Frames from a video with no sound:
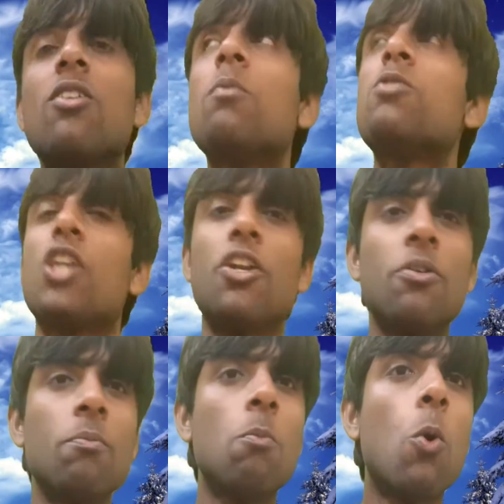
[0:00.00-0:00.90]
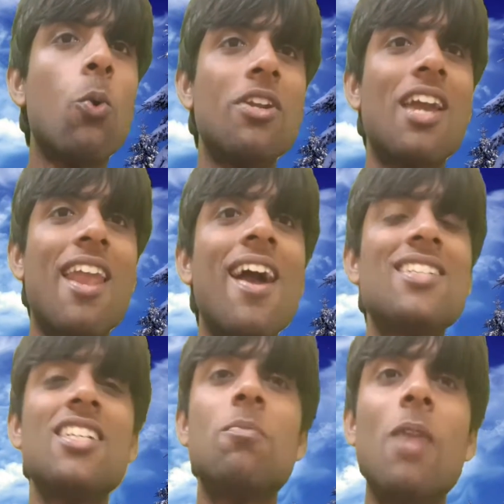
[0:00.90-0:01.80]
sun, moon,
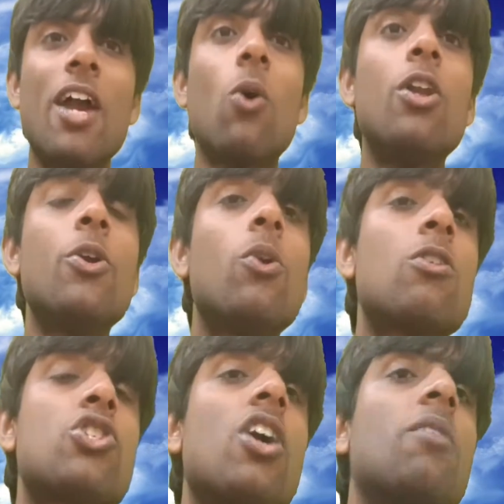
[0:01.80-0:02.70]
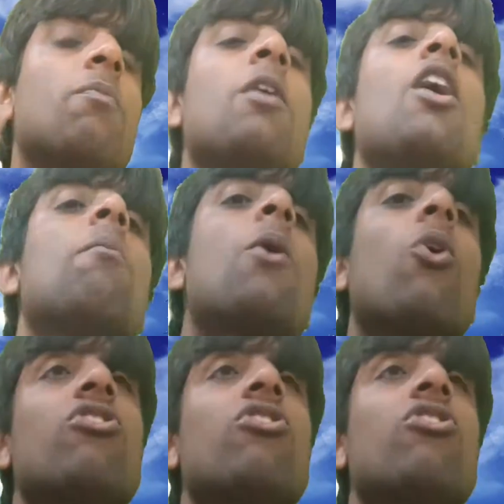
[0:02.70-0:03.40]
galaxies, black hole, neutron star, because